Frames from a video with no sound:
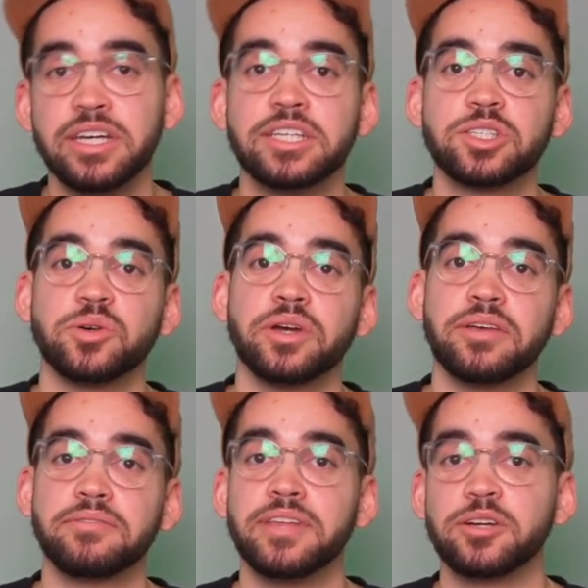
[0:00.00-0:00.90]
So
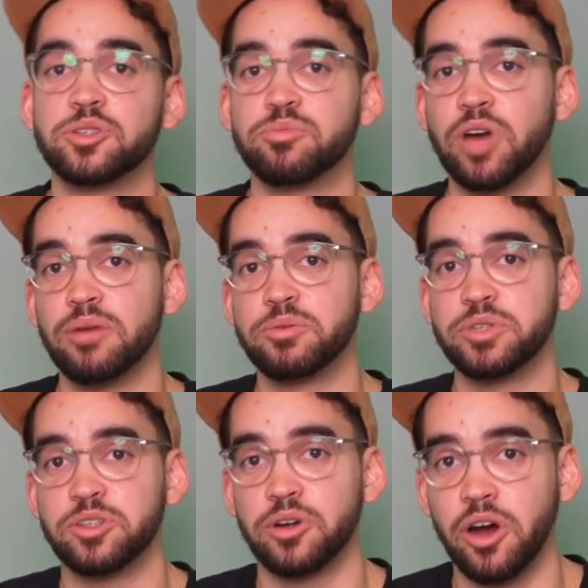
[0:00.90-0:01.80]
if there's a problem
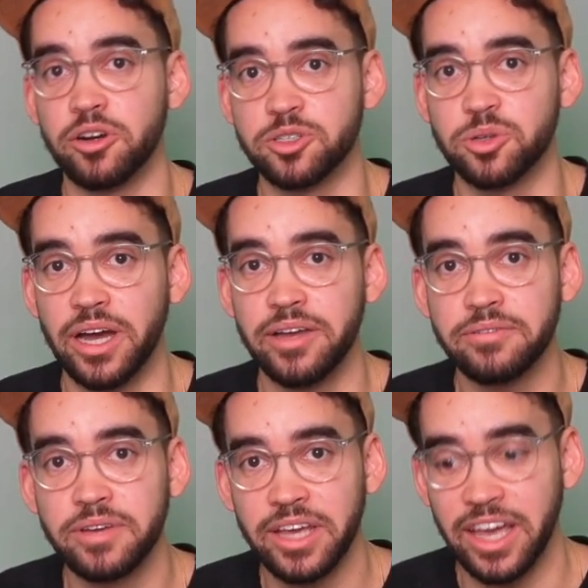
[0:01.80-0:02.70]
with your hard drive
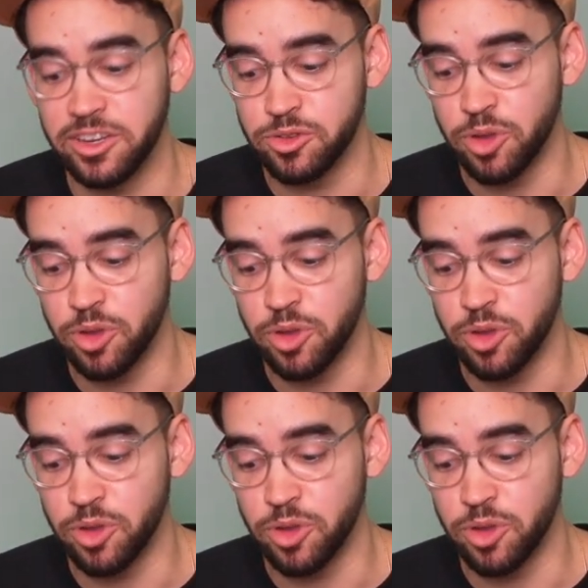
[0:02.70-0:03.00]
and you